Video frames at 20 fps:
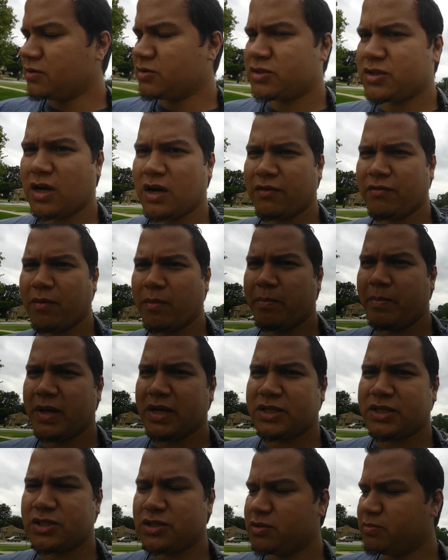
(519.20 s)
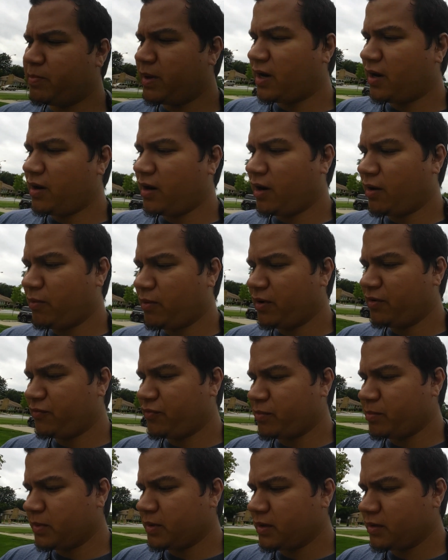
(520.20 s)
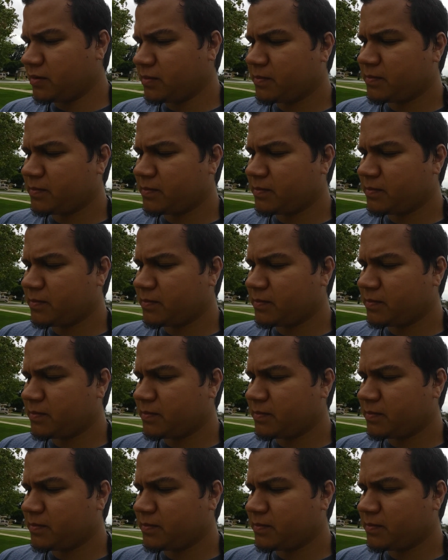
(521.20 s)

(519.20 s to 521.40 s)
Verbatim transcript: son of a bitch, you better not run from me.